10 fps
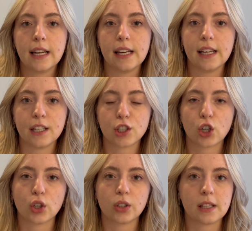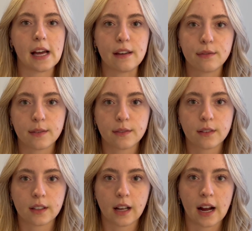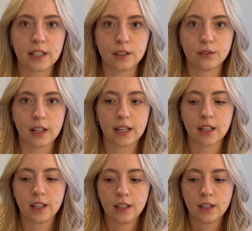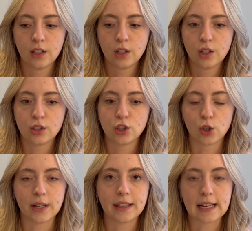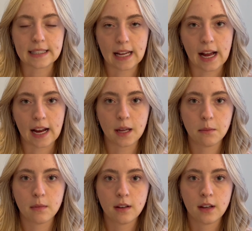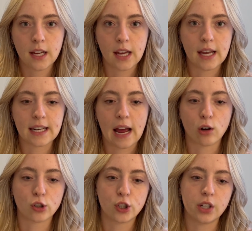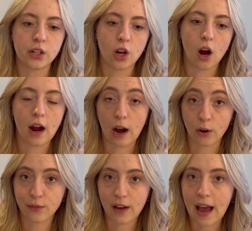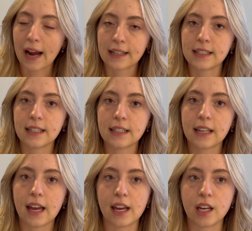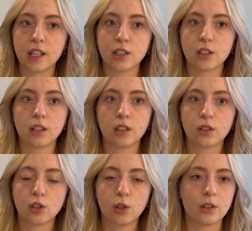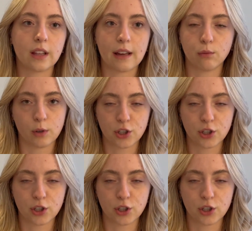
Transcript: and her life kind of like during that time and how she got out of acting and to the life where